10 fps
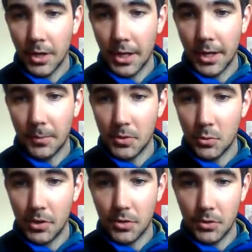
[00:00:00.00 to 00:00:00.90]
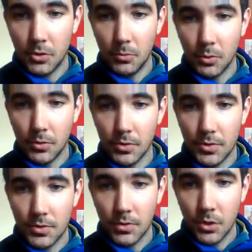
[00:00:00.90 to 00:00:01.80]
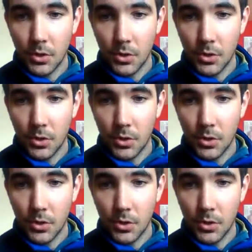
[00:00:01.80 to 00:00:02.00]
between the two bones.